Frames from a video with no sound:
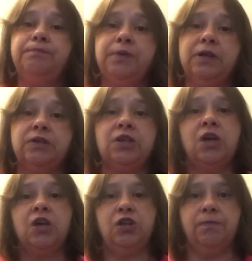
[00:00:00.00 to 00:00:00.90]
but
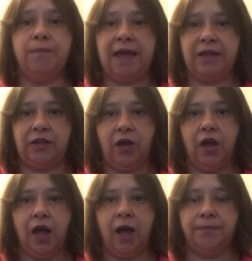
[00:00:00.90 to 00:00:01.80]
you make
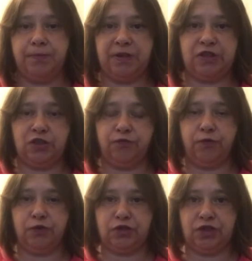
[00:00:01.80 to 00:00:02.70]
the best of
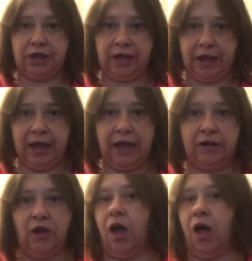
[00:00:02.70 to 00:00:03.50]
what you can.